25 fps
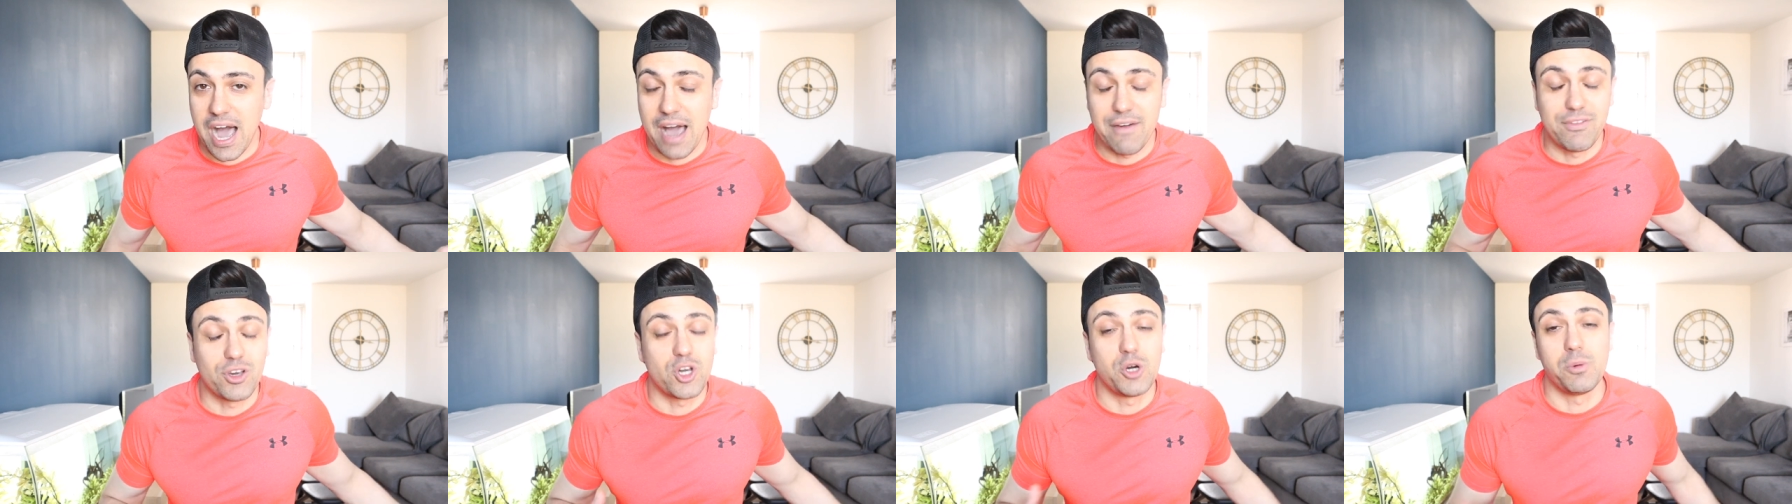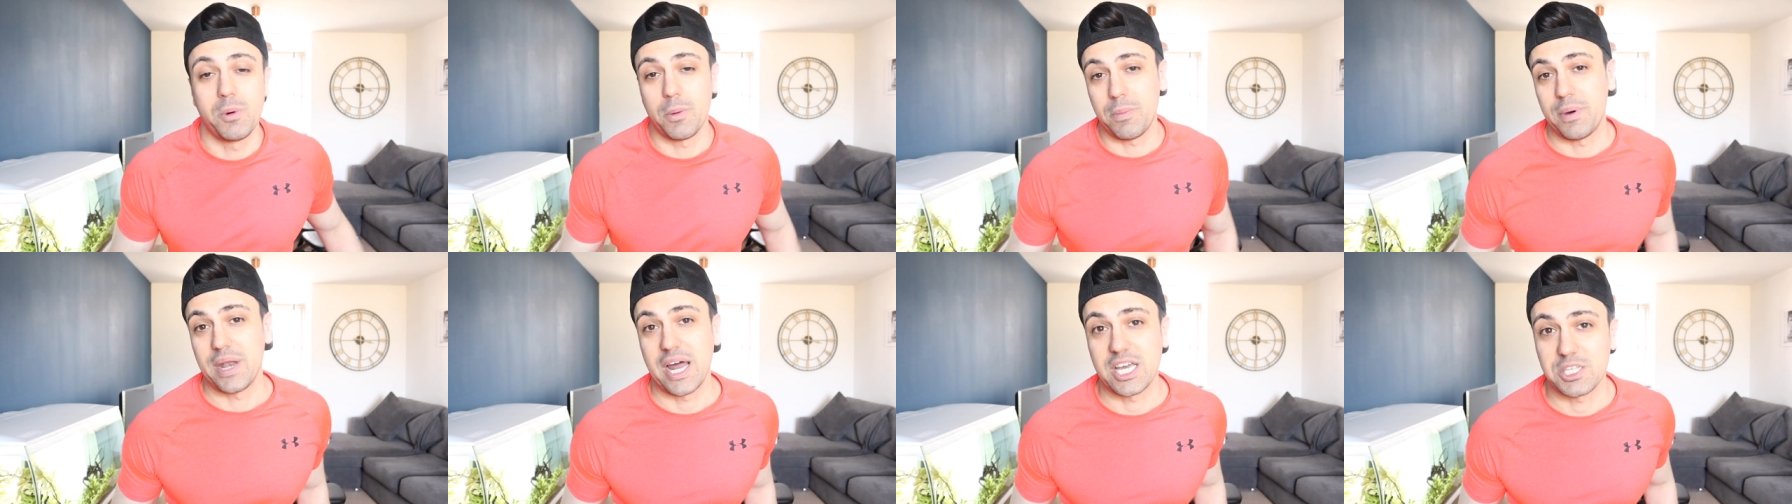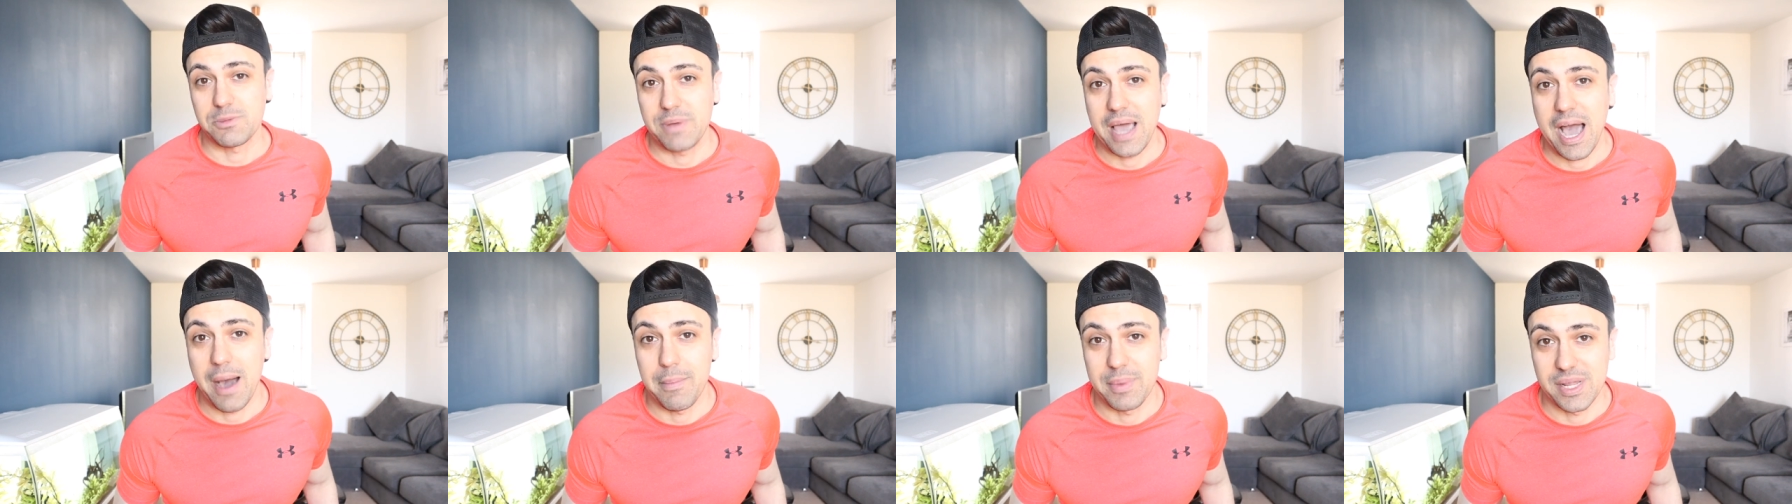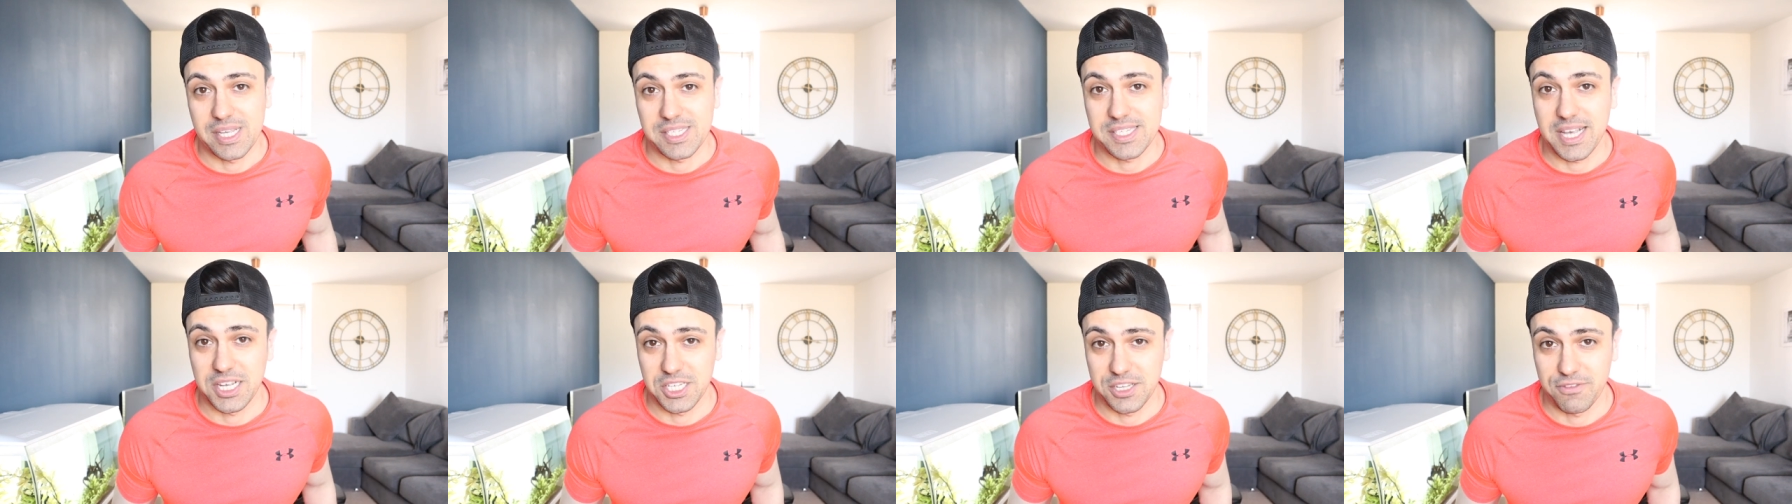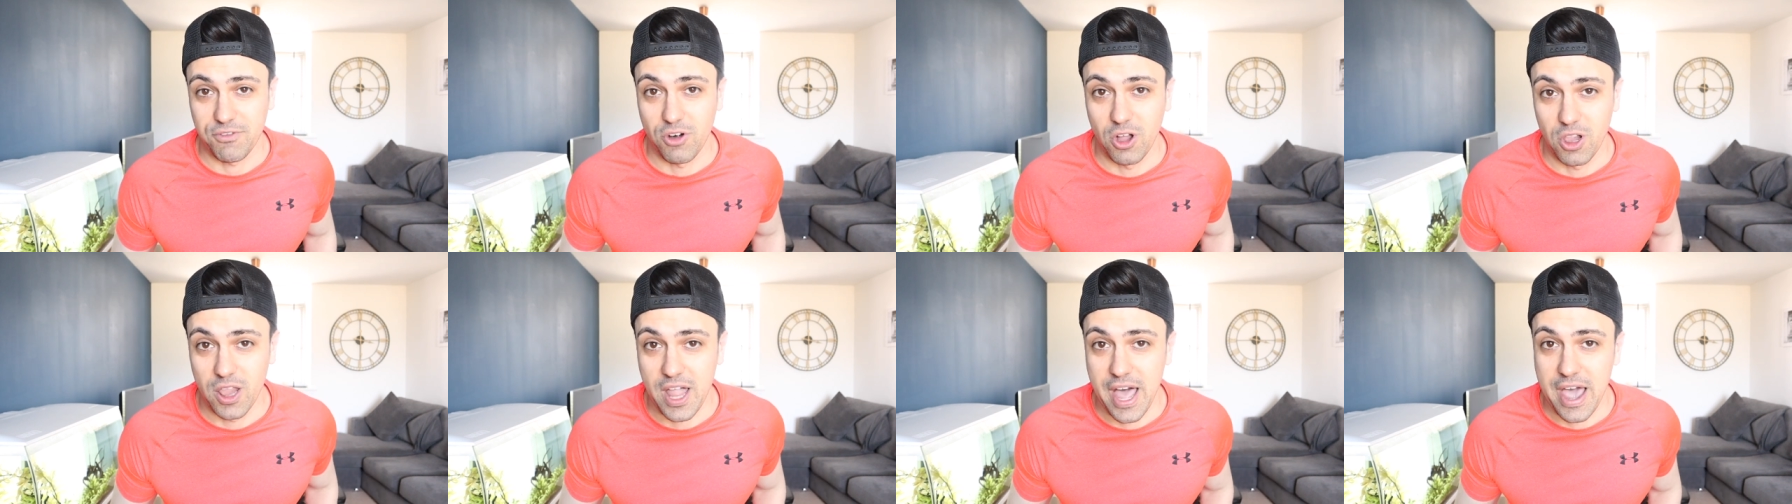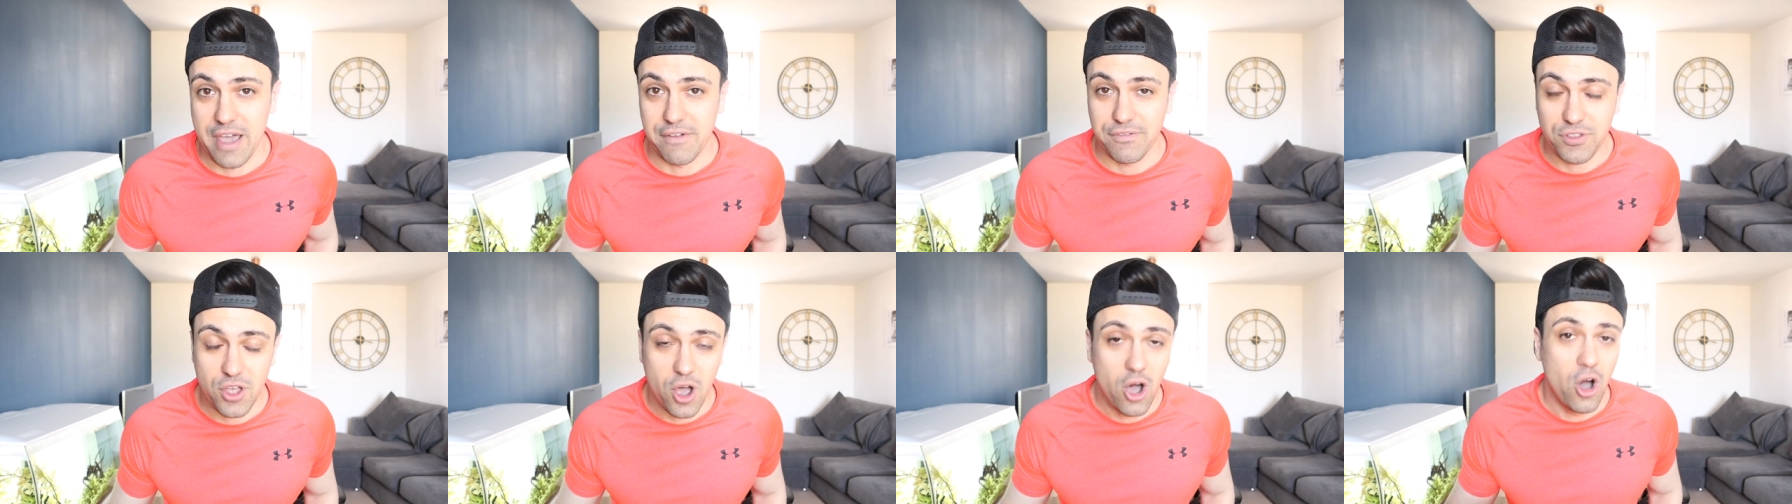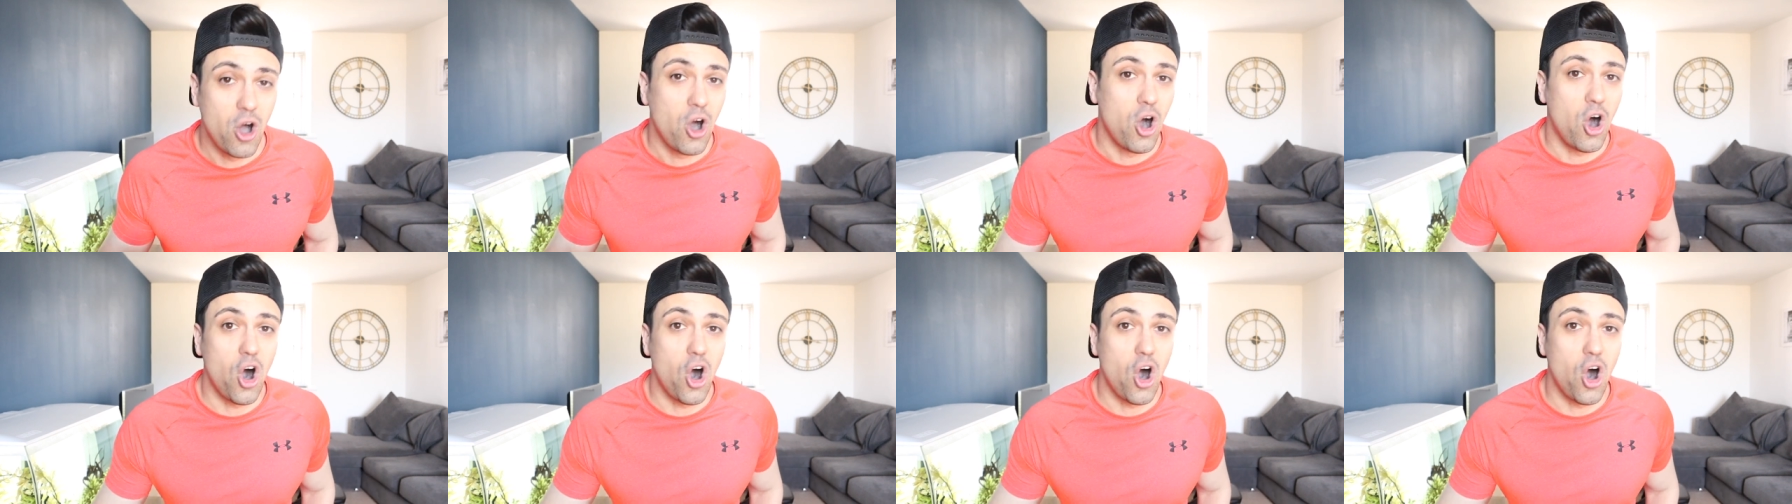either come up and ask me how many sets I've got left,